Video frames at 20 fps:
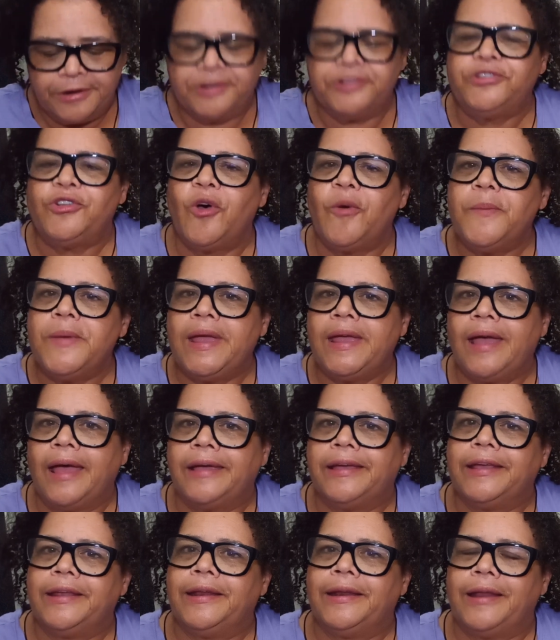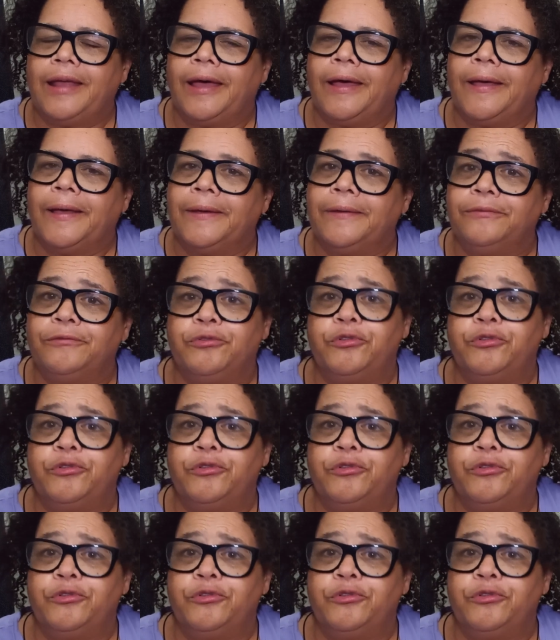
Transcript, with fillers: just told me I could uh,